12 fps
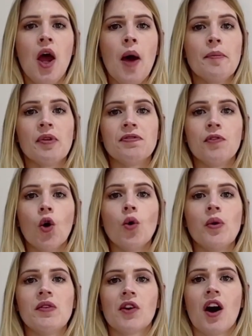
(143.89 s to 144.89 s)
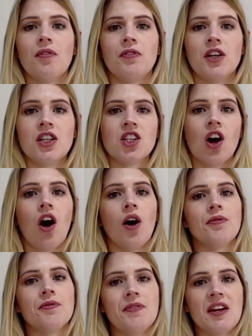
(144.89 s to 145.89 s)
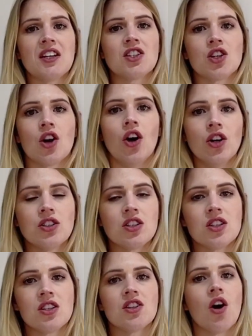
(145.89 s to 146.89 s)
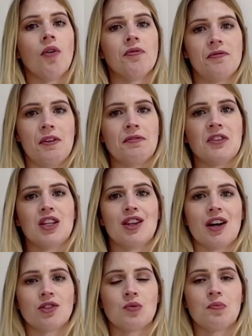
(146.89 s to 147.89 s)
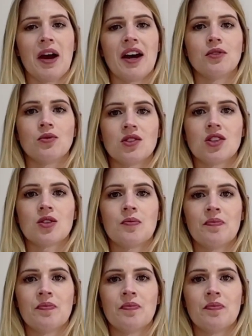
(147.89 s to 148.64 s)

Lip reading: before we've covered our fixed costs of £50,000.